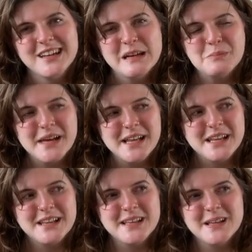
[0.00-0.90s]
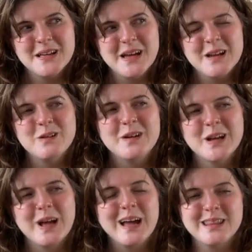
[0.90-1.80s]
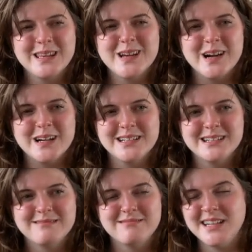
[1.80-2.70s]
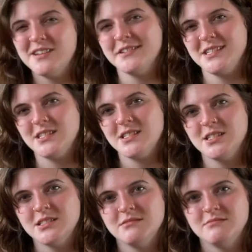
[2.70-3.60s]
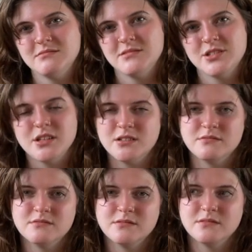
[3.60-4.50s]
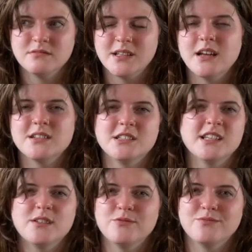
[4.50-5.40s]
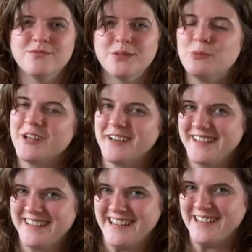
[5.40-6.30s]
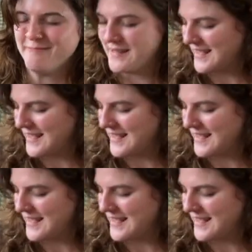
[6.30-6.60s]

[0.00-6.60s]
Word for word: but I don't want to cut the yarn when I don't need to. So I'll just knit them one at a time.